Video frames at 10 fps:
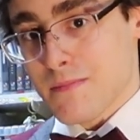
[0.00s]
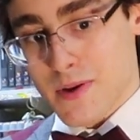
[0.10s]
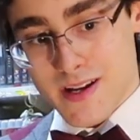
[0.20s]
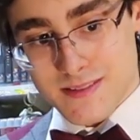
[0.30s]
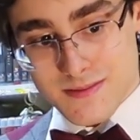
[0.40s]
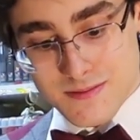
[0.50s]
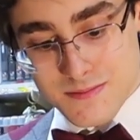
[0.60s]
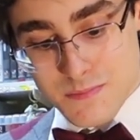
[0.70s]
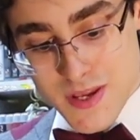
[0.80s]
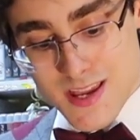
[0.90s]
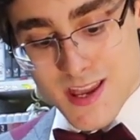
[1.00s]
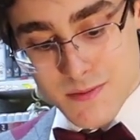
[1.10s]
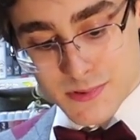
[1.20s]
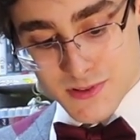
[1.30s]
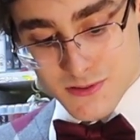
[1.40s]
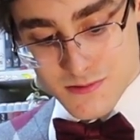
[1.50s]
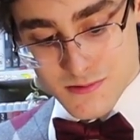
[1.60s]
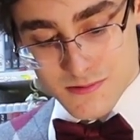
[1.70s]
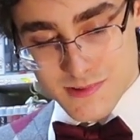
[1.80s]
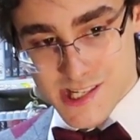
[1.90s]
but being able
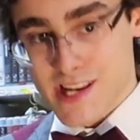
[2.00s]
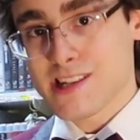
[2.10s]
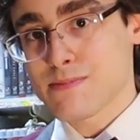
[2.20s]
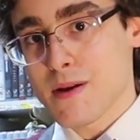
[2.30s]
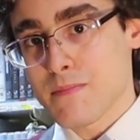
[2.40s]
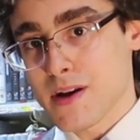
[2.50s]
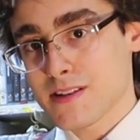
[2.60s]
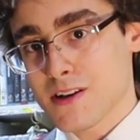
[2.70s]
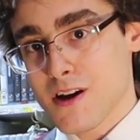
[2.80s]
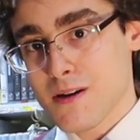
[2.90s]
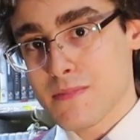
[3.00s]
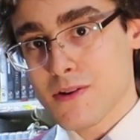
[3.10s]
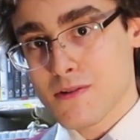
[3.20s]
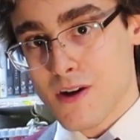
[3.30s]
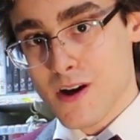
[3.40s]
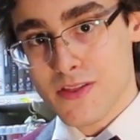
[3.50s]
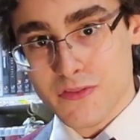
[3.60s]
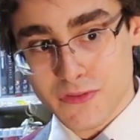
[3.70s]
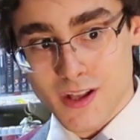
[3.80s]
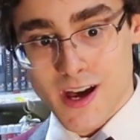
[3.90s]
to change my button combo on
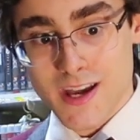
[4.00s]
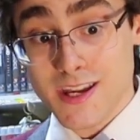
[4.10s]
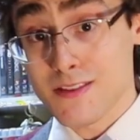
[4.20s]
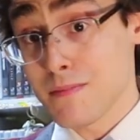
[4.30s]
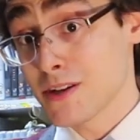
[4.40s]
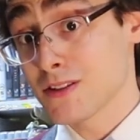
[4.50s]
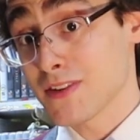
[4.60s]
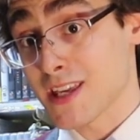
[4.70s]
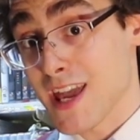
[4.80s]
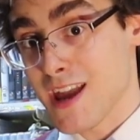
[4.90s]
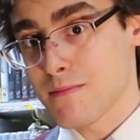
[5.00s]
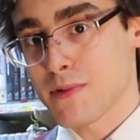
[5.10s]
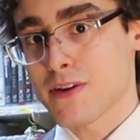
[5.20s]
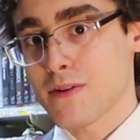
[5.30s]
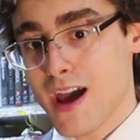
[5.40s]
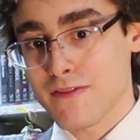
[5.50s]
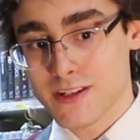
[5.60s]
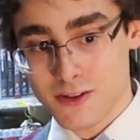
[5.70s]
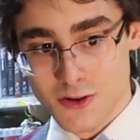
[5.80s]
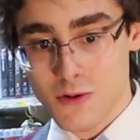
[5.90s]
the fly in the middle of a game without
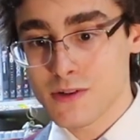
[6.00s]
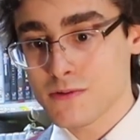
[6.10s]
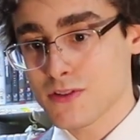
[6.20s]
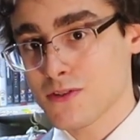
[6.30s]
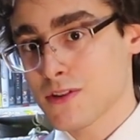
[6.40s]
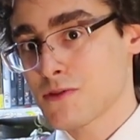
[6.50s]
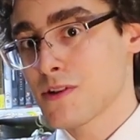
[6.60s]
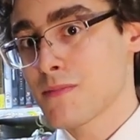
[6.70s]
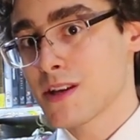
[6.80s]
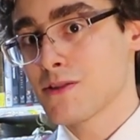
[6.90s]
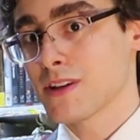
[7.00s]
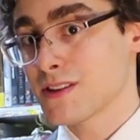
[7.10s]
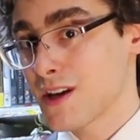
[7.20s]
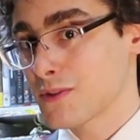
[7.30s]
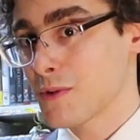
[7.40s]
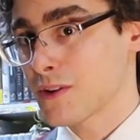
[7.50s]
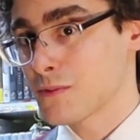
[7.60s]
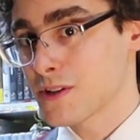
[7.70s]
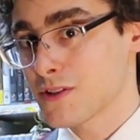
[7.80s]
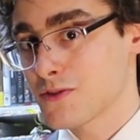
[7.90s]
having to go into a start screen menu like the
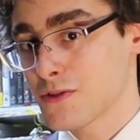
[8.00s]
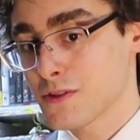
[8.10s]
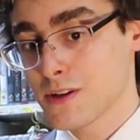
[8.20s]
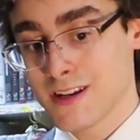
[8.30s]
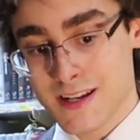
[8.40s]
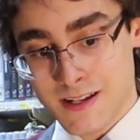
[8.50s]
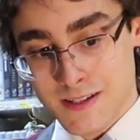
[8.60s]
Xbox One controller